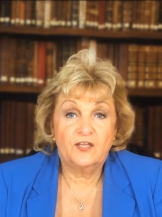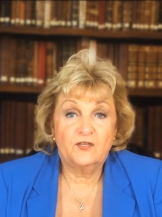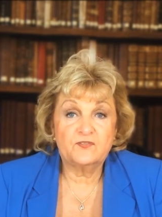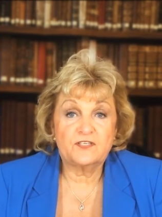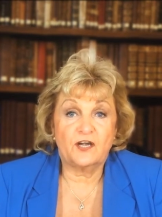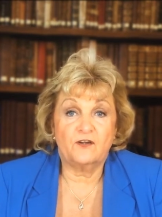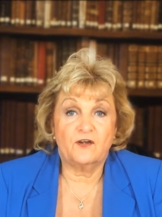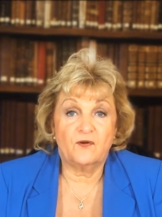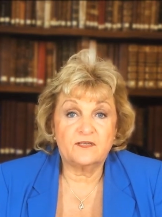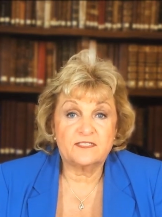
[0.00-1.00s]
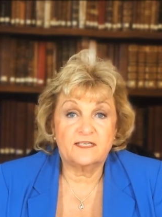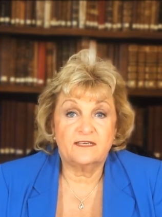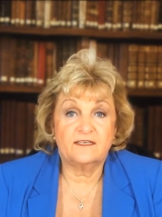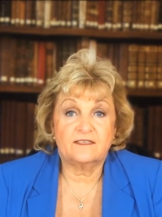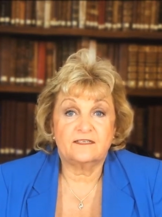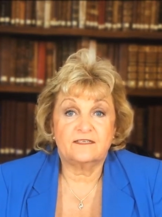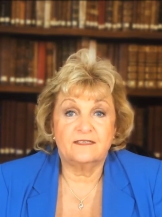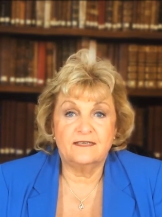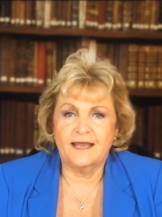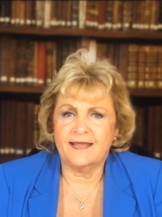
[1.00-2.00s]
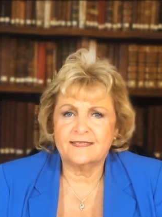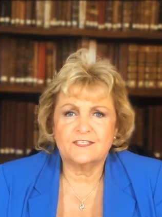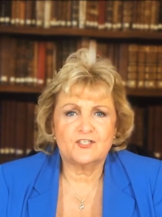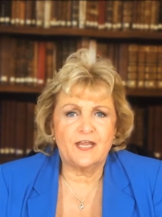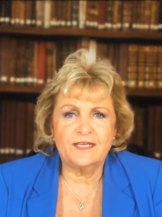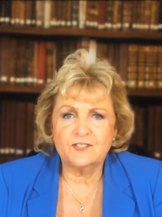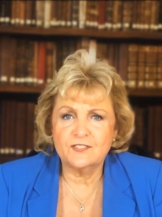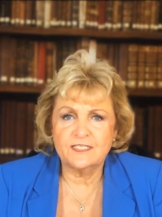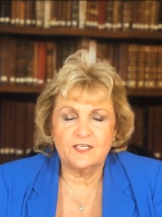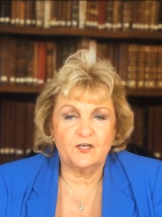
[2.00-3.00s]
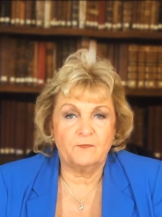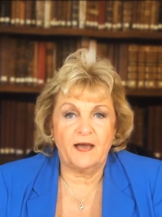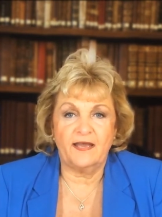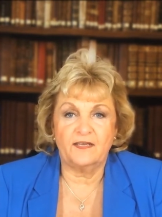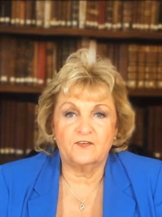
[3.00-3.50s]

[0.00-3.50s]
you start noticing nice changes in your body.